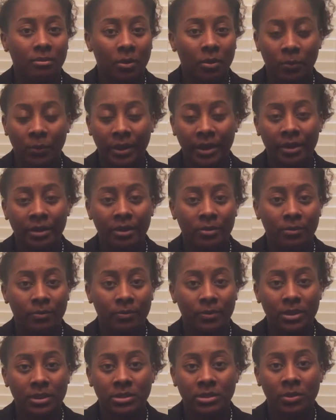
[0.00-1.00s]
aware of
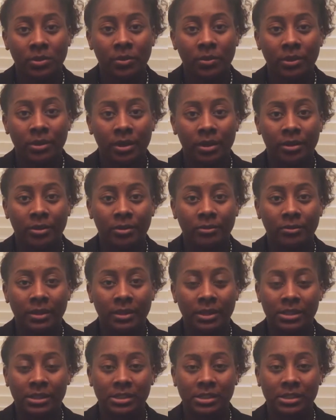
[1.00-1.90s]
what's going on. They